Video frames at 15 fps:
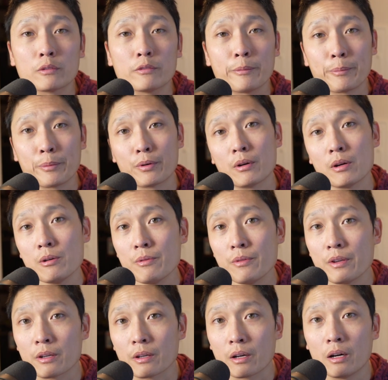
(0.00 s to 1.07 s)
of a pro
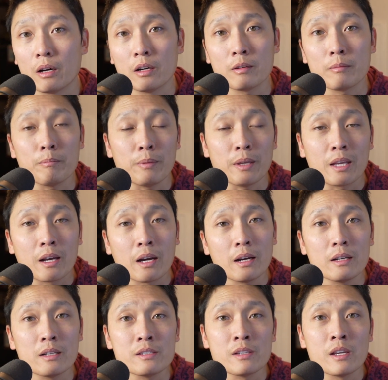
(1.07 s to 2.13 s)
than a con
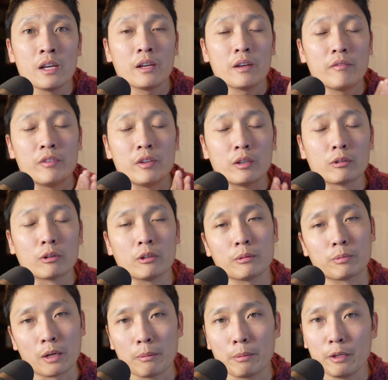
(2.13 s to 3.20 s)
because of the growing
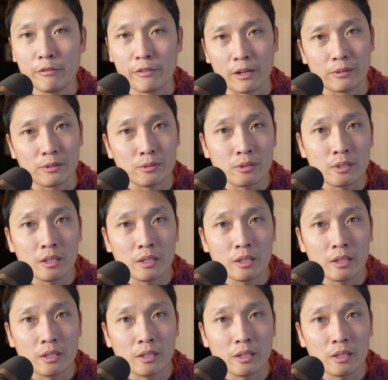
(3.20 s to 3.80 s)
property values